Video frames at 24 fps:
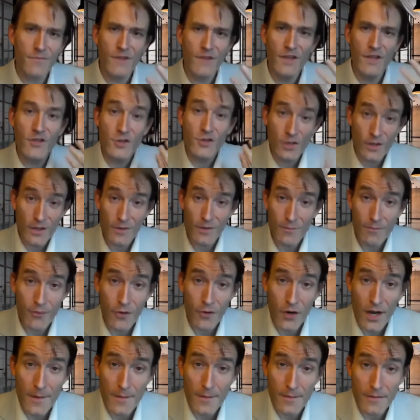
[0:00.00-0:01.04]
Ensure the
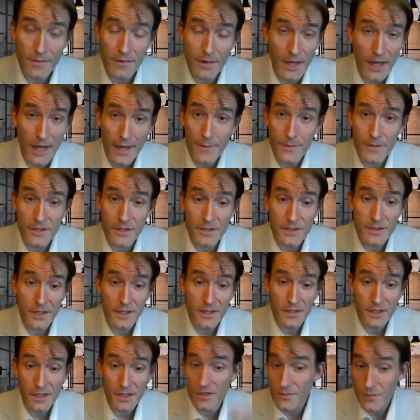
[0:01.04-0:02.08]
claim
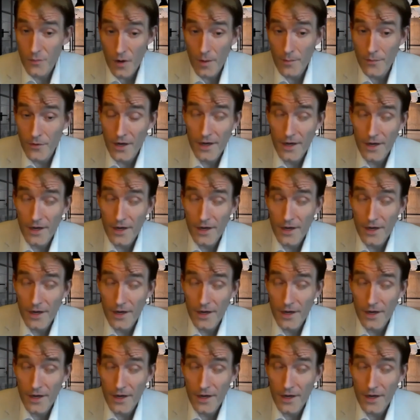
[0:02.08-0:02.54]
is proper,